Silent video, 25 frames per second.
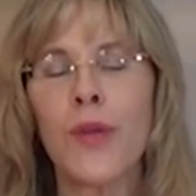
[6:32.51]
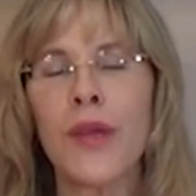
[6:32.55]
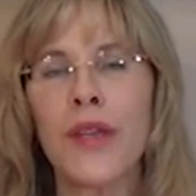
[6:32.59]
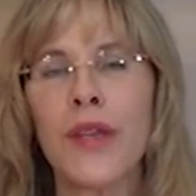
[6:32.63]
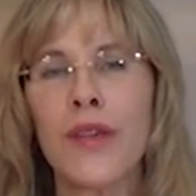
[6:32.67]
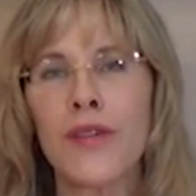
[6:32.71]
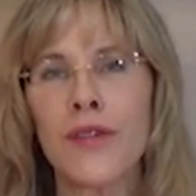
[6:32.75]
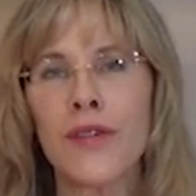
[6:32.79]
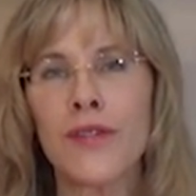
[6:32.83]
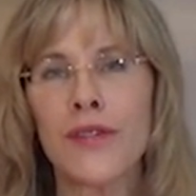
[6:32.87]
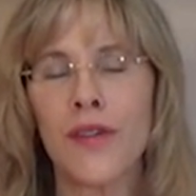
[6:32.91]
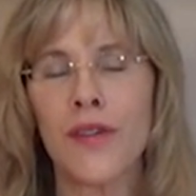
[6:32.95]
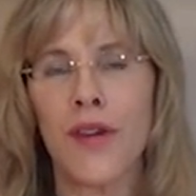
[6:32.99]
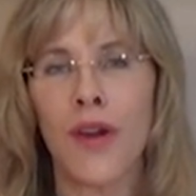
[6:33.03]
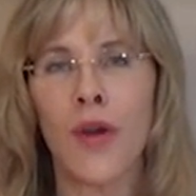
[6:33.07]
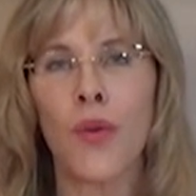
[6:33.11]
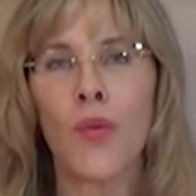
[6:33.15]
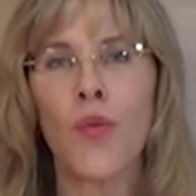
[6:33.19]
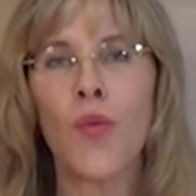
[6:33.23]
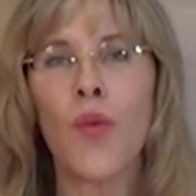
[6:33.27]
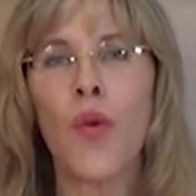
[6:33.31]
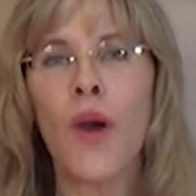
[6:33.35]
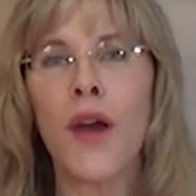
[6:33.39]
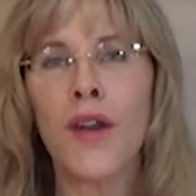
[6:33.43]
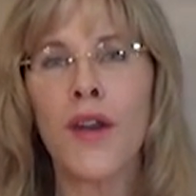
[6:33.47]
peels are
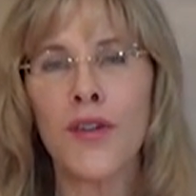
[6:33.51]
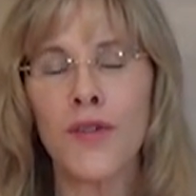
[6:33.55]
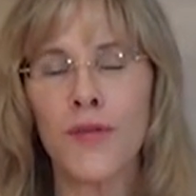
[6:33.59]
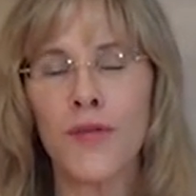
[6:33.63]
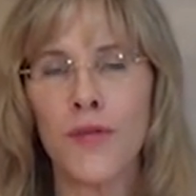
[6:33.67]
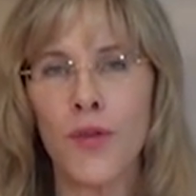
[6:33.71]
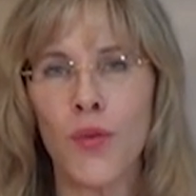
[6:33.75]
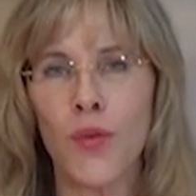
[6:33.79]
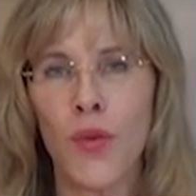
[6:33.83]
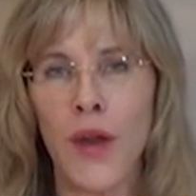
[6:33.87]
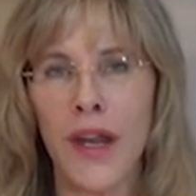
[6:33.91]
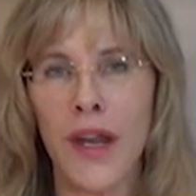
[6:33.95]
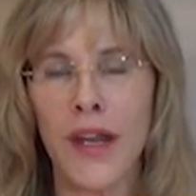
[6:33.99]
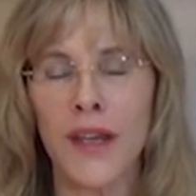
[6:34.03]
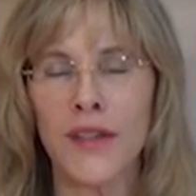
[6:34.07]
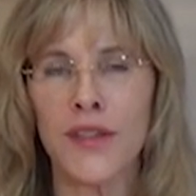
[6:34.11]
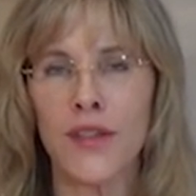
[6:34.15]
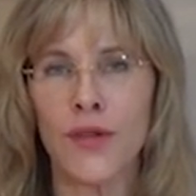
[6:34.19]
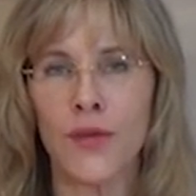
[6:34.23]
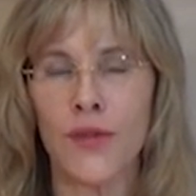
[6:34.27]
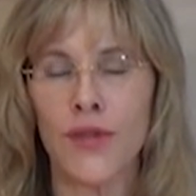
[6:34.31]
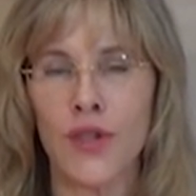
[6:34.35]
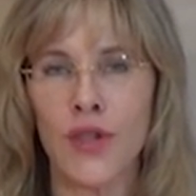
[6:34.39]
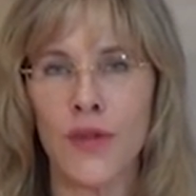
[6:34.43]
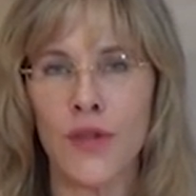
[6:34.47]
a wonderful way
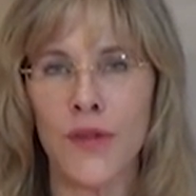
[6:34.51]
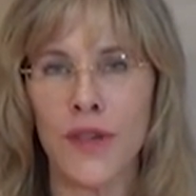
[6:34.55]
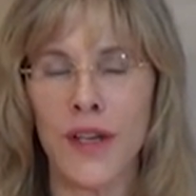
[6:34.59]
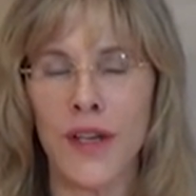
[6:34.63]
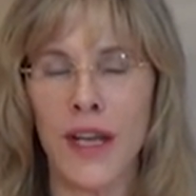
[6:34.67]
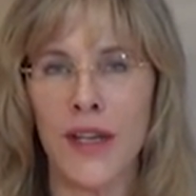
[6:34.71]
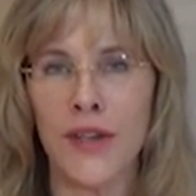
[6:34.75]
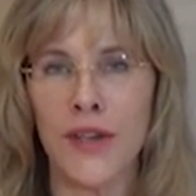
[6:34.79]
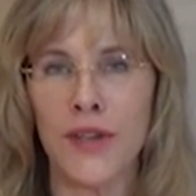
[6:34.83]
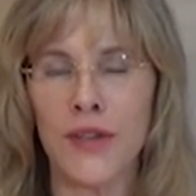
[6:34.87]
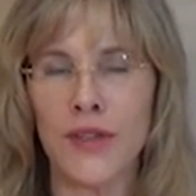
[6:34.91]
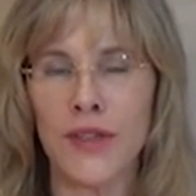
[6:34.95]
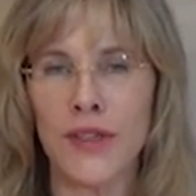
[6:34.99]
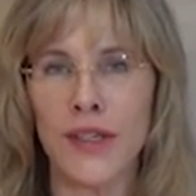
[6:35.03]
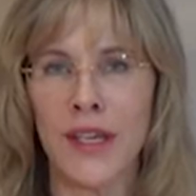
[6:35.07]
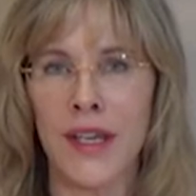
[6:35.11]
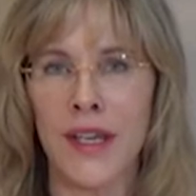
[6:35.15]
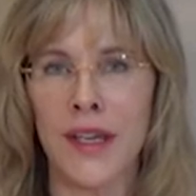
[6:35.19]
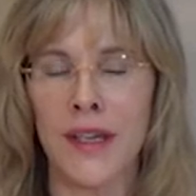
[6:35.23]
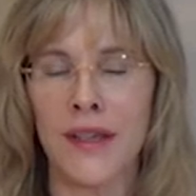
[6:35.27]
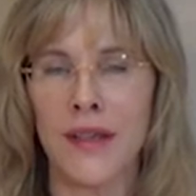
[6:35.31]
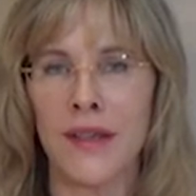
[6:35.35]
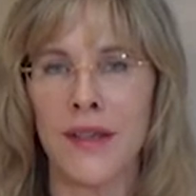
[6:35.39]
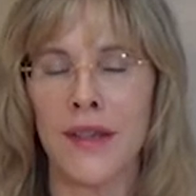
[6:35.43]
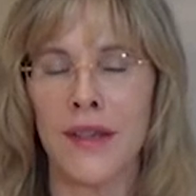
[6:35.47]
to rejuvenate your
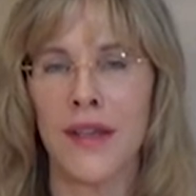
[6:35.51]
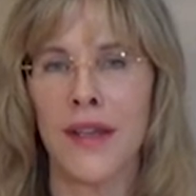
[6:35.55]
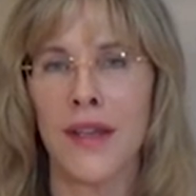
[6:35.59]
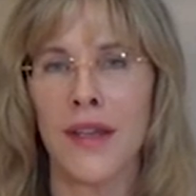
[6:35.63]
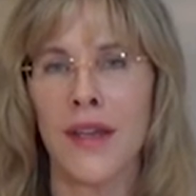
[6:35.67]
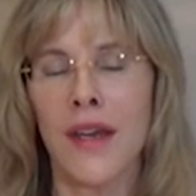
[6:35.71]
skin.